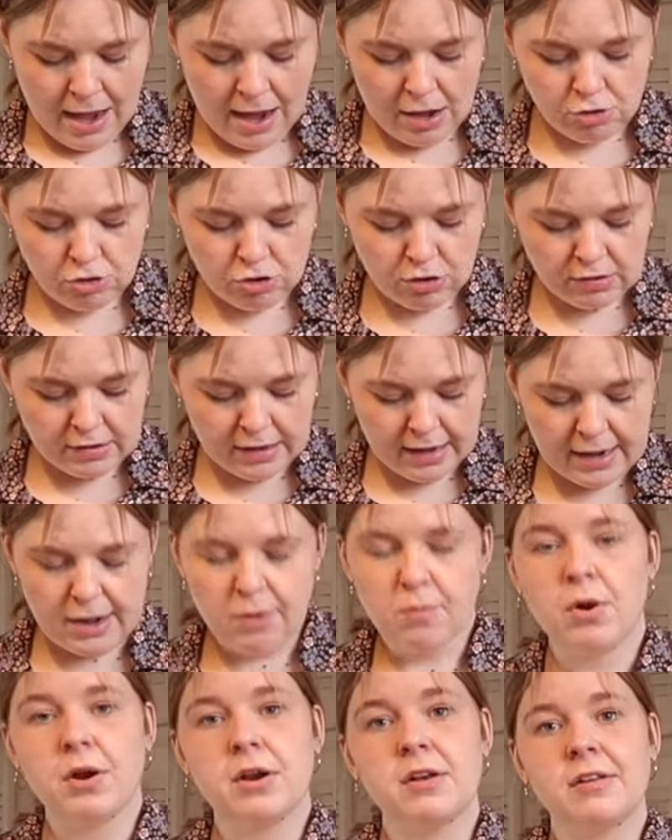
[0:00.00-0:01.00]
I just kind
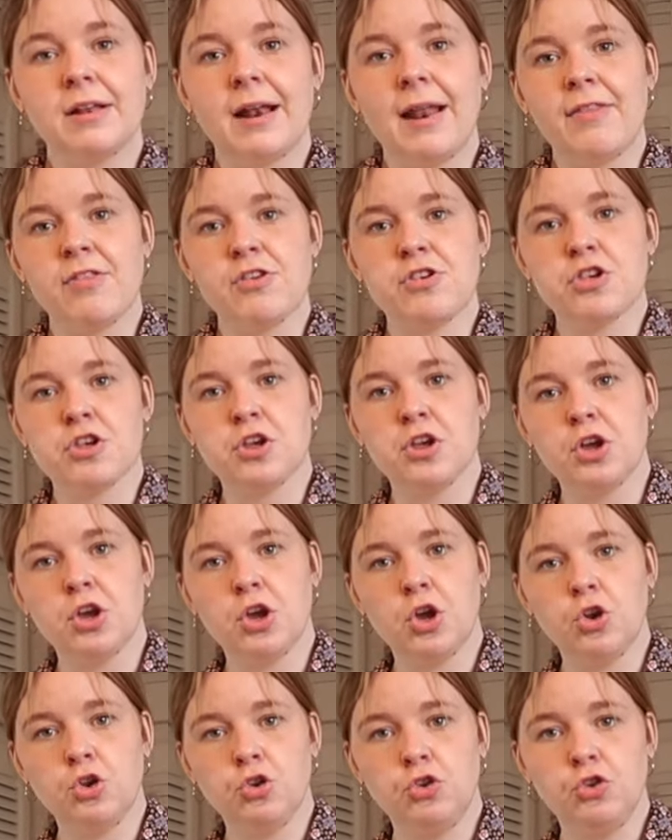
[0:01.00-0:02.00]
of want to let the shirt
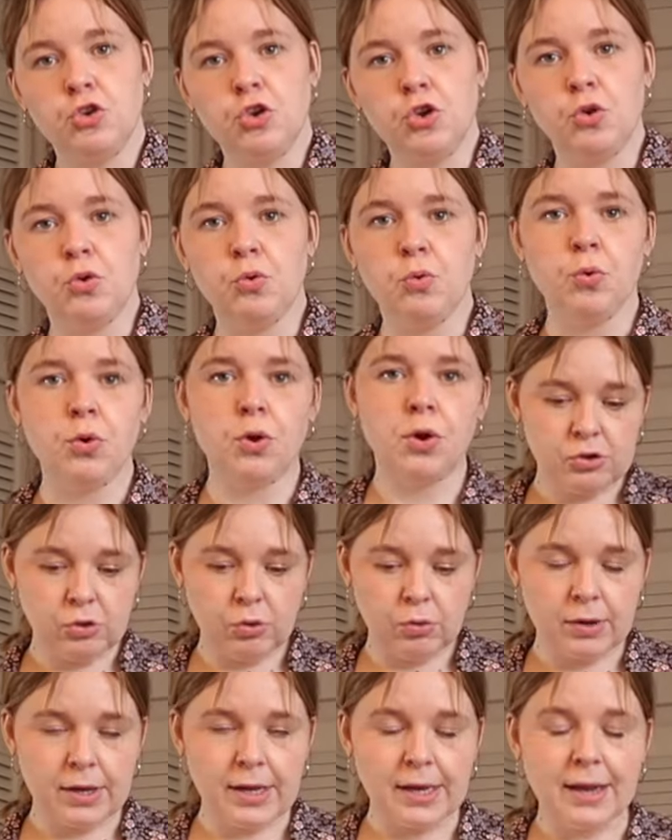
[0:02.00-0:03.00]
do the
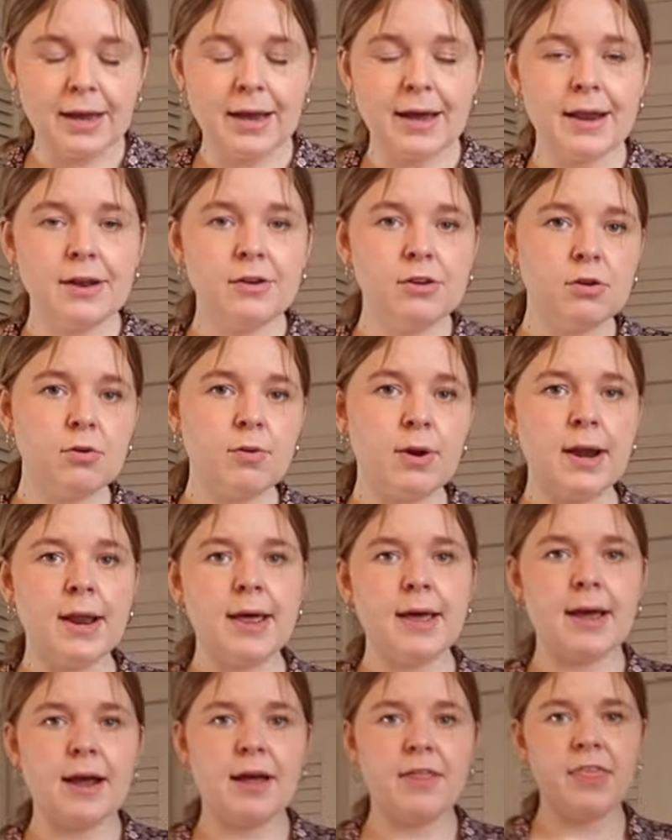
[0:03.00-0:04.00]
talking. And I do quite like it.